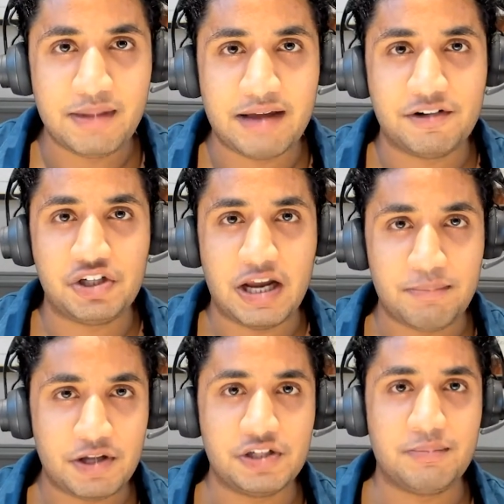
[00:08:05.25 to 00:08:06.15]
They have a
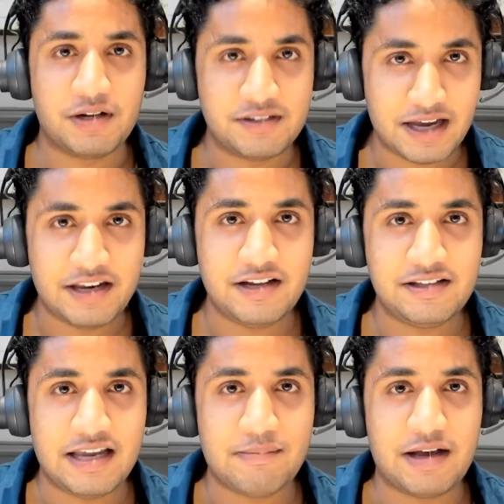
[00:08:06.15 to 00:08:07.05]
championship contending
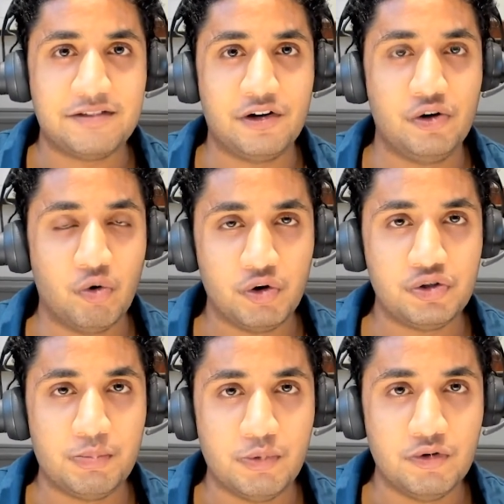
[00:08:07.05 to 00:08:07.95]
team, as they're going
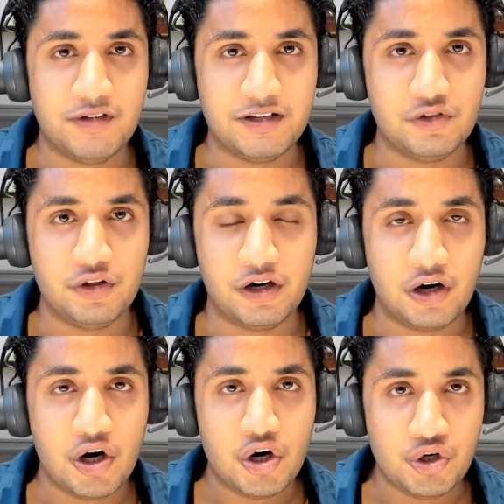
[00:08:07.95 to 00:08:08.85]
to move into their
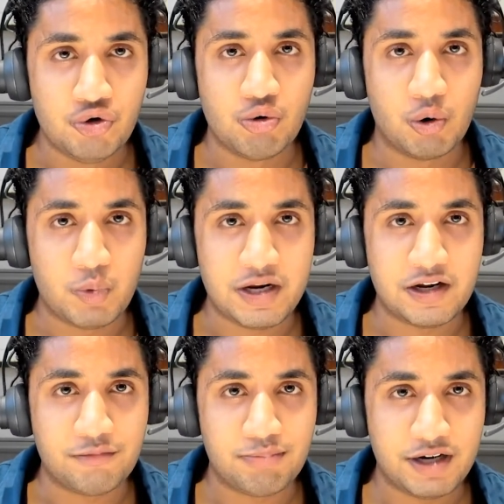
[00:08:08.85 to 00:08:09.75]
new
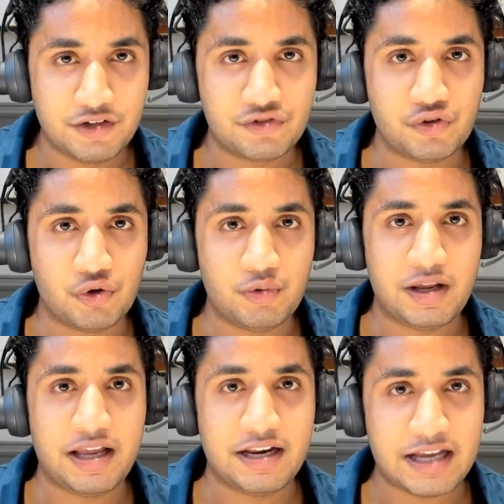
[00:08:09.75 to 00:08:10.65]
arena pretty soon
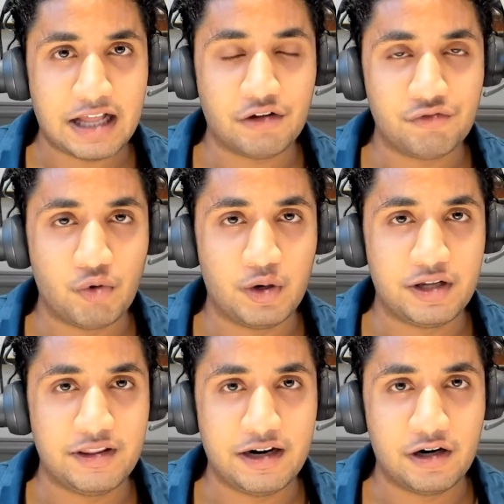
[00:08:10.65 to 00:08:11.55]
in
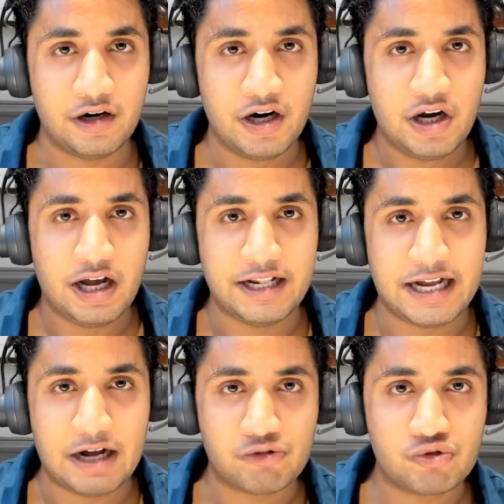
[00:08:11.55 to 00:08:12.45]
California, there at
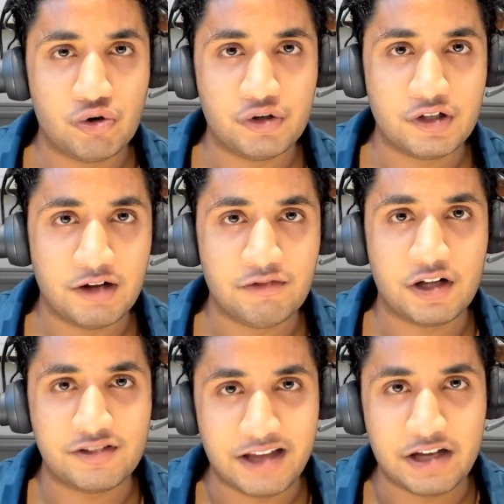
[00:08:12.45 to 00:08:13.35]
the outskirts of
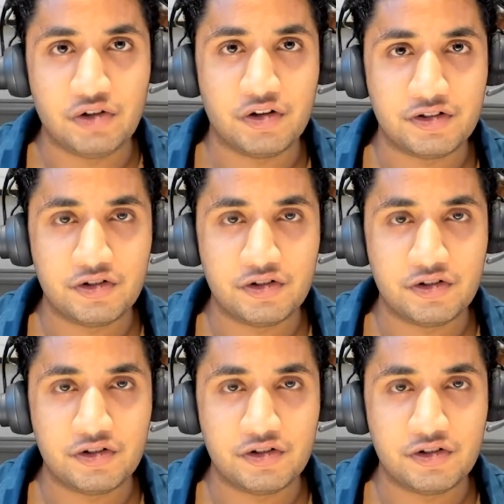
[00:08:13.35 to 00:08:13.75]
Los Angeles.